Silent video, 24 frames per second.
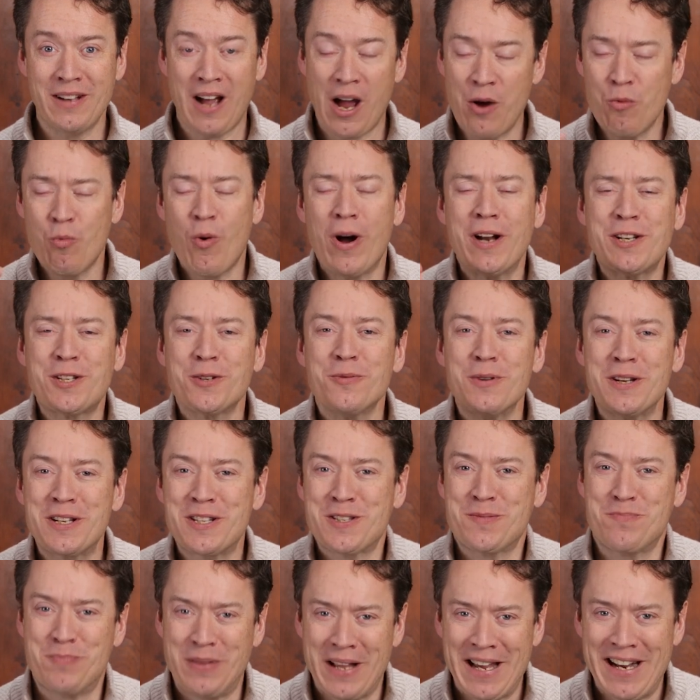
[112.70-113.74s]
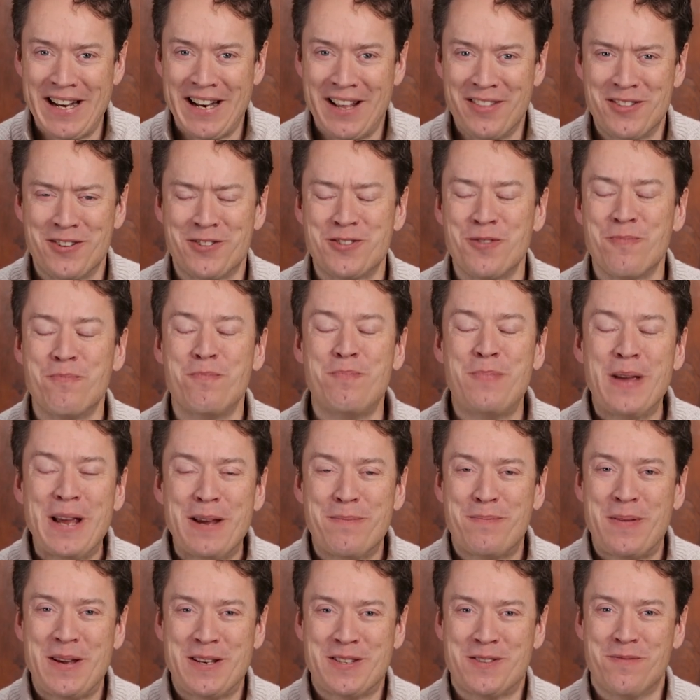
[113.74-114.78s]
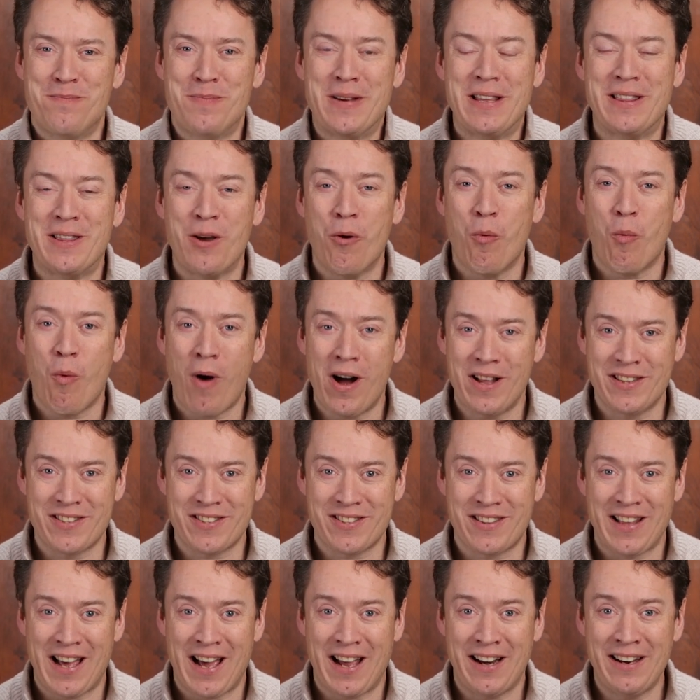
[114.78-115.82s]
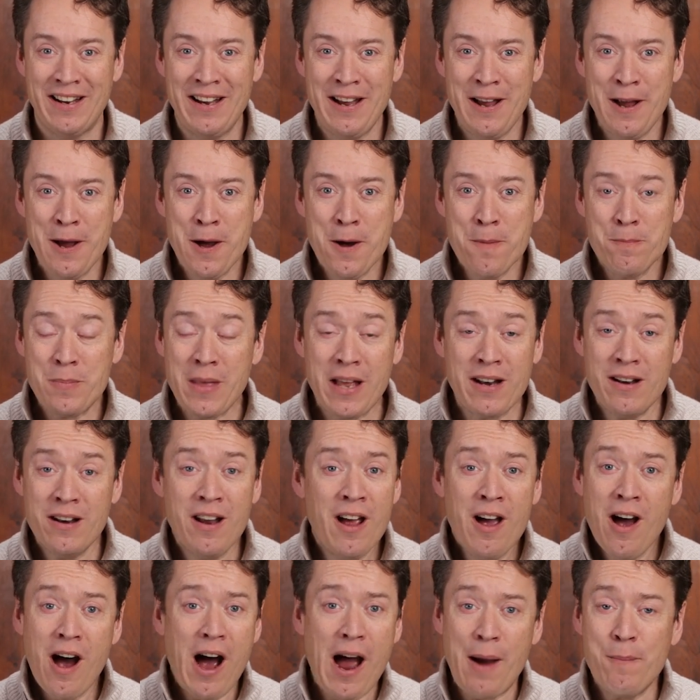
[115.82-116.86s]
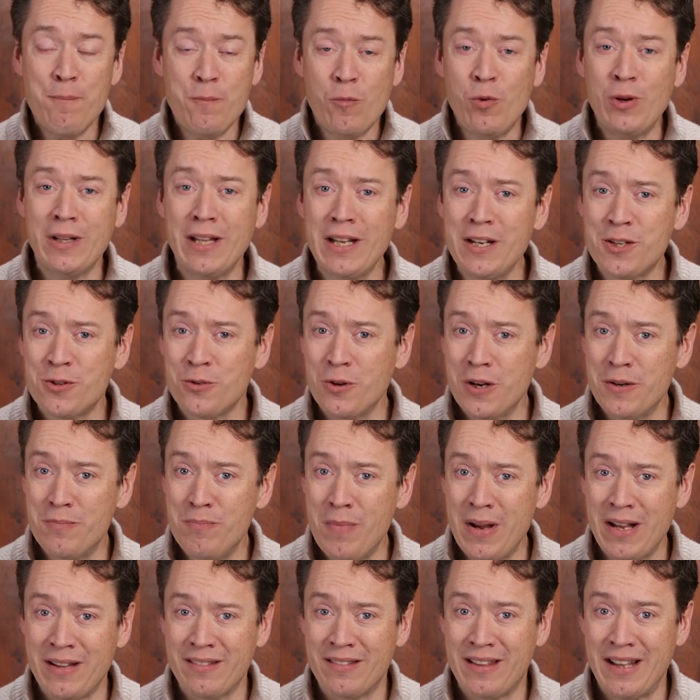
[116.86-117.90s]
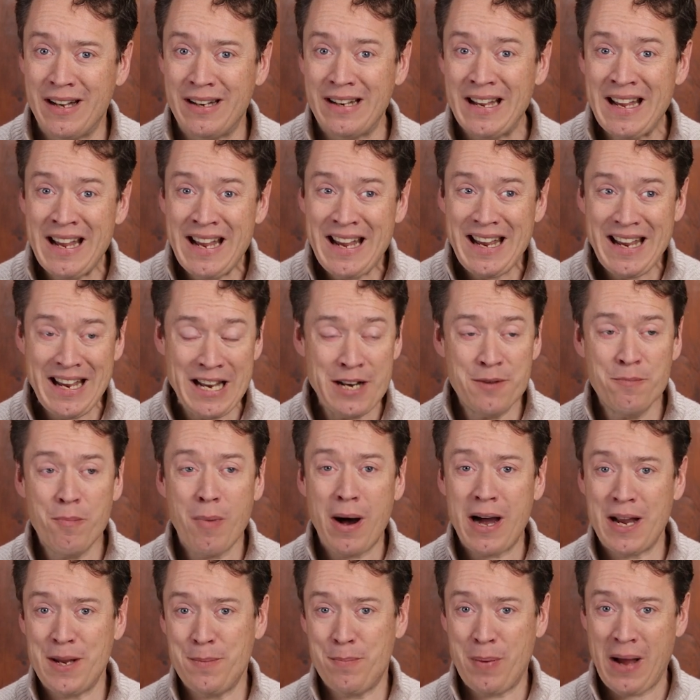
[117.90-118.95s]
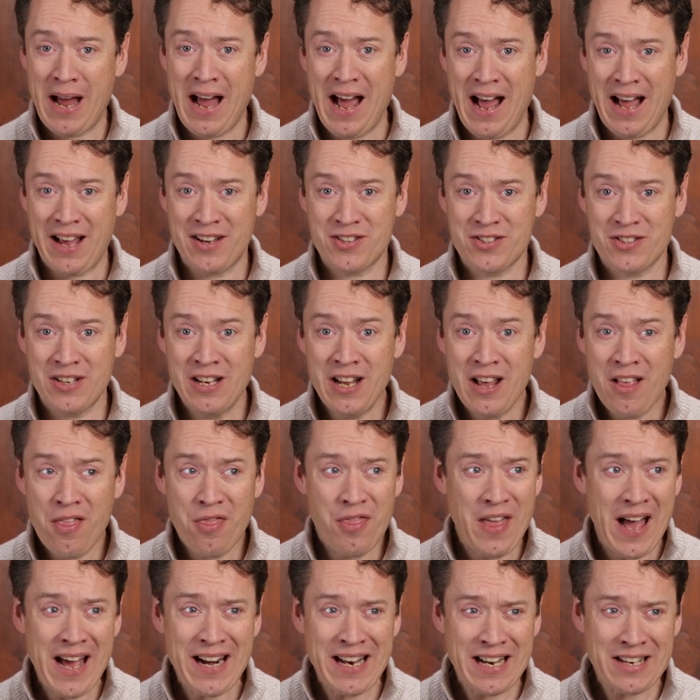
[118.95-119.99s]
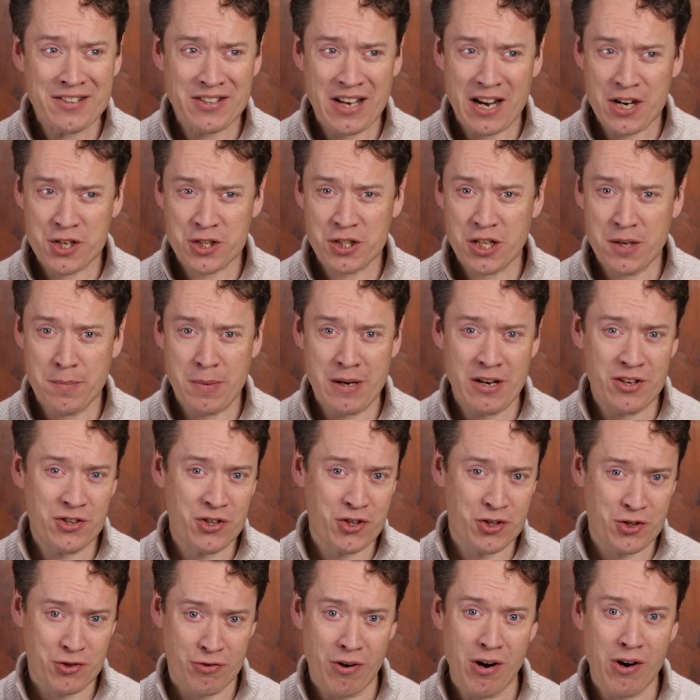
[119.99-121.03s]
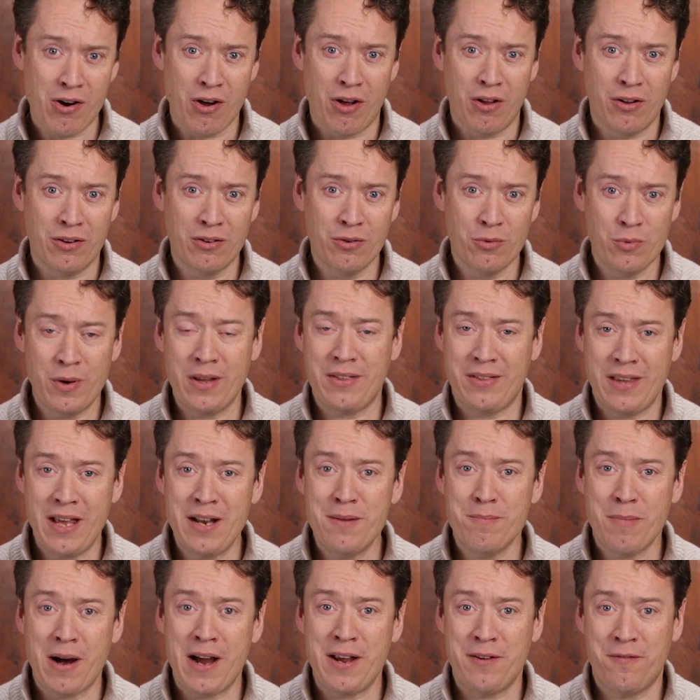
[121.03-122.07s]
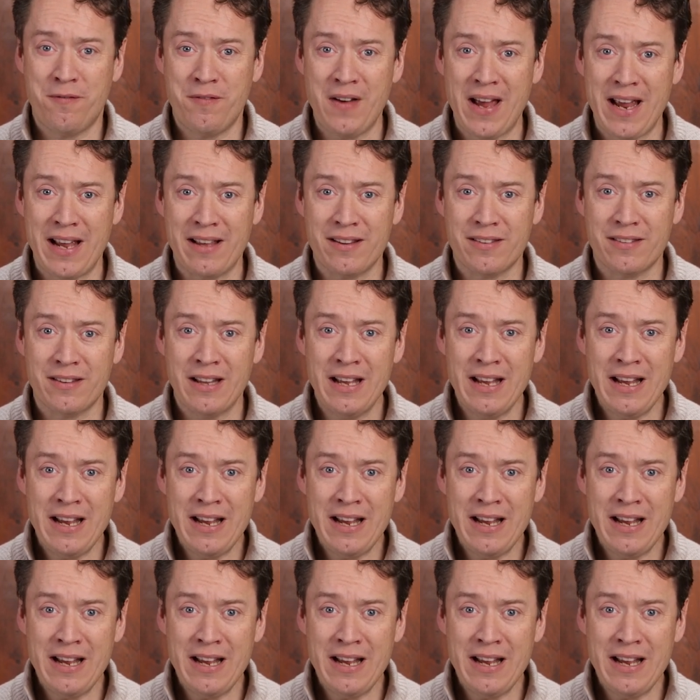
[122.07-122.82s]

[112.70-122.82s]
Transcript: I want to explain it. There's a big piece of me that wants that. And I'm willing to admit that in my past, that has actually been a struggle within my faith.